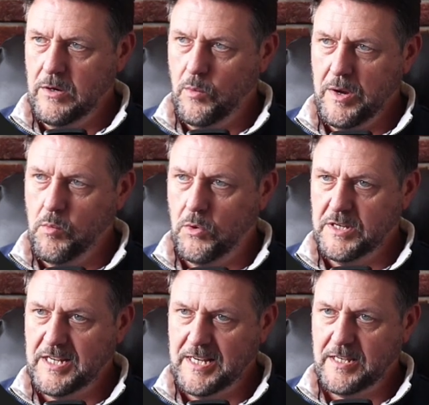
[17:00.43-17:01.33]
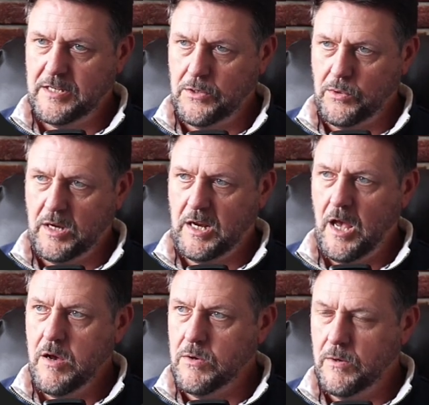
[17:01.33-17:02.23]
we want it to
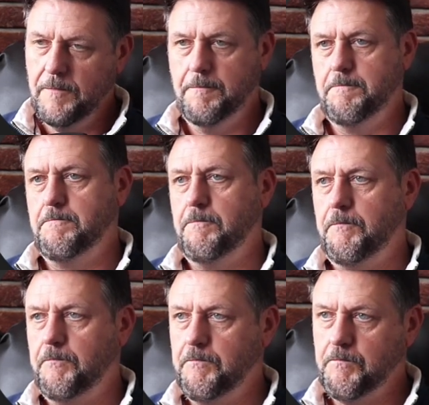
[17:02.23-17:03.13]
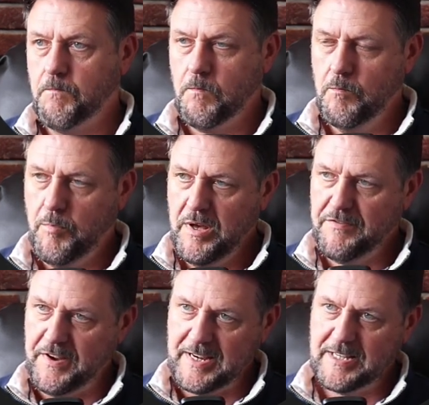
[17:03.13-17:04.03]
go.
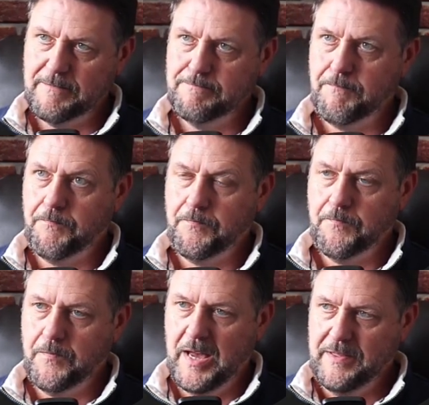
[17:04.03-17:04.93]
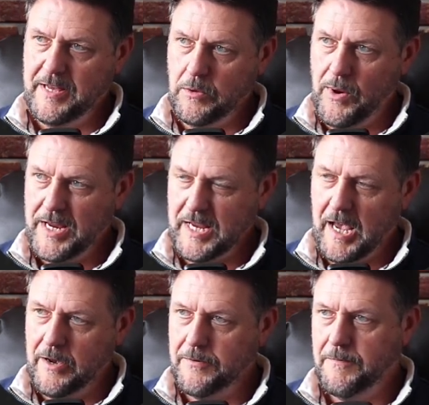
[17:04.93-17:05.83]
Perfect. And then away you go.